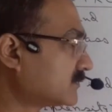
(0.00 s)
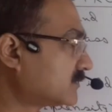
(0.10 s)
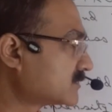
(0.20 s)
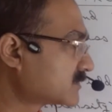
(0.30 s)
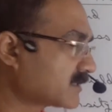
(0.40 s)

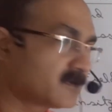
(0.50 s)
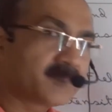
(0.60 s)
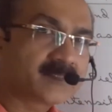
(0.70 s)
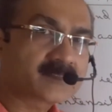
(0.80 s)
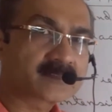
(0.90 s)
this K
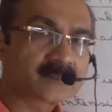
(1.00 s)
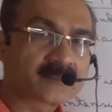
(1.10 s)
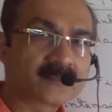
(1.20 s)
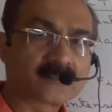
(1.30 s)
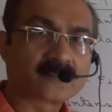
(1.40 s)

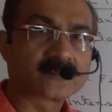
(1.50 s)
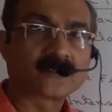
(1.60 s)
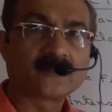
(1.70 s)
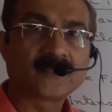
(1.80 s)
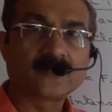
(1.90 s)
means the
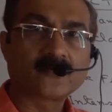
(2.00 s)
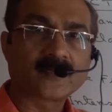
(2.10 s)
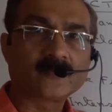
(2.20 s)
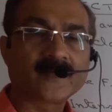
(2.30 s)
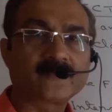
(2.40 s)
normal
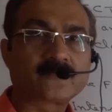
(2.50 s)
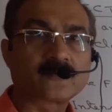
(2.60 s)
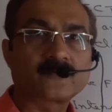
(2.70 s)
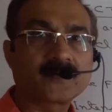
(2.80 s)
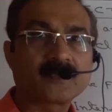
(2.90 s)
1 by
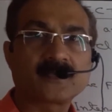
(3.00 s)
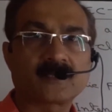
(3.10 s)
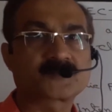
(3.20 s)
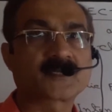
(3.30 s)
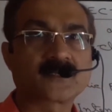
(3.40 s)
4 pi
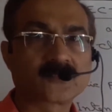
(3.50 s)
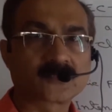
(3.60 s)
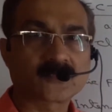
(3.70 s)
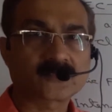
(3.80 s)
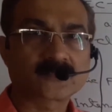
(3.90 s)
epsilon
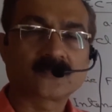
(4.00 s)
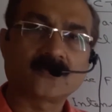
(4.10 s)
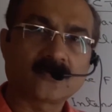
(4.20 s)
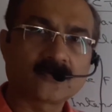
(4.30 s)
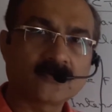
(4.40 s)
naught
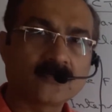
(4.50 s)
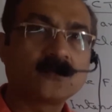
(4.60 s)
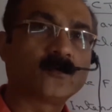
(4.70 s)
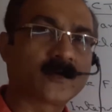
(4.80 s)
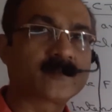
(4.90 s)
or
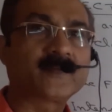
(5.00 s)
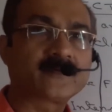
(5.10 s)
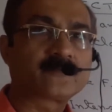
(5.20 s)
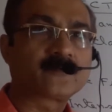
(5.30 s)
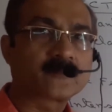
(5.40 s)
1 by
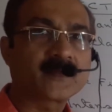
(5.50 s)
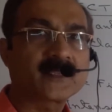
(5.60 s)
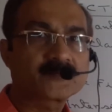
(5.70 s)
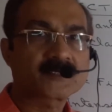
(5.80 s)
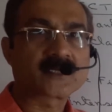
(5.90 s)
4 pi
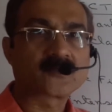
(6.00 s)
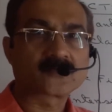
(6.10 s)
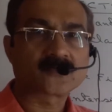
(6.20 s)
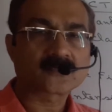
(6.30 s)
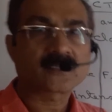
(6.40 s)

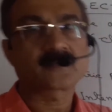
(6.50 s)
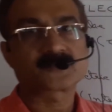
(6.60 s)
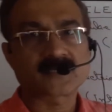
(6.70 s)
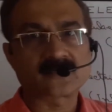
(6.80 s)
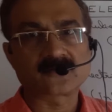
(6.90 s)
epsilon naught
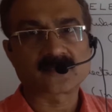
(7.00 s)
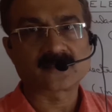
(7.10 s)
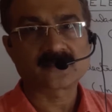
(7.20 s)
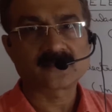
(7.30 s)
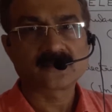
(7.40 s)
epsilon
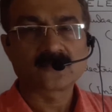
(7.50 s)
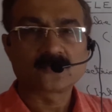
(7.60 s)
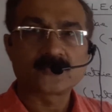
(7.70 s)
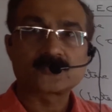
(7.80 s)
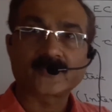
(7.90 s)
R,
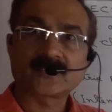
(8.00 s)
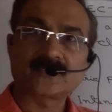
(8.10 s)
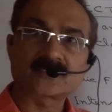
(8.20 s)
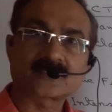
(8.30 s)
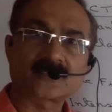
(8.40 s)
which we had
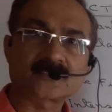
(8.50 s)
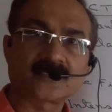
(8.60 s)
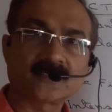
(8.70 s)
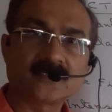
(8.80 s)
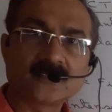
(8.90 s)
discussed
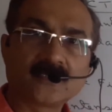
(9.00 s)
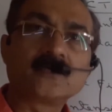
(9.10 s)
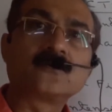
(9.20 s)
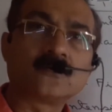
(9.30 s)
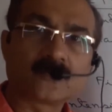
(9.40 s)
in
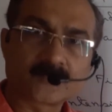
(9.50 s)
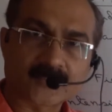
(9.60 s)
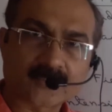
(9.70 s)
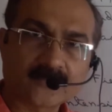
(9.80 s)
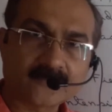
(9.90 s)

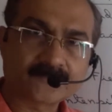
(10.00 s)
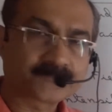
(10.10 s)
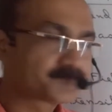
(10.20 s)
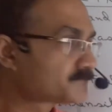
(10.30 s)
Coulomb's law.